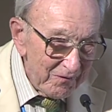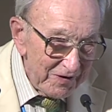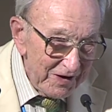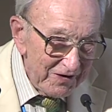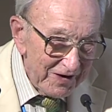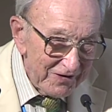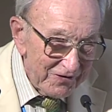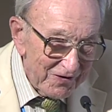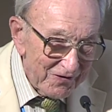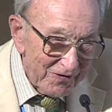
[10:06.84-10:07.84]
We need to get
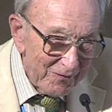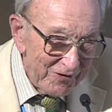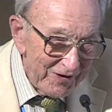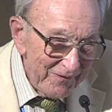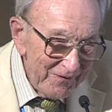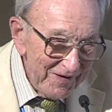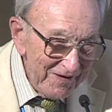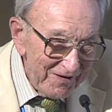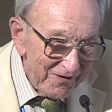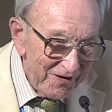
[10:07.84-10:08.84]
to the summary,
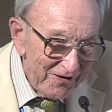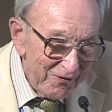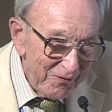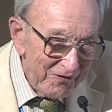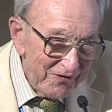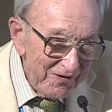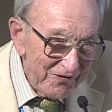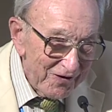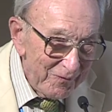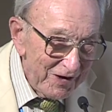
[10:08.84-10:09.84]
and then you won't
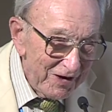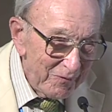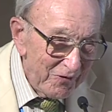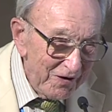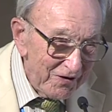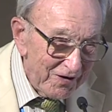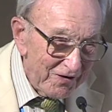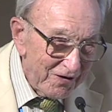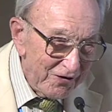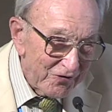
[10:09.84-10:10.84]
see me anymore.
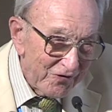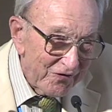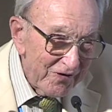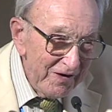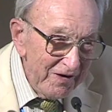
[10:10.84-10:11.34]
Conclusions.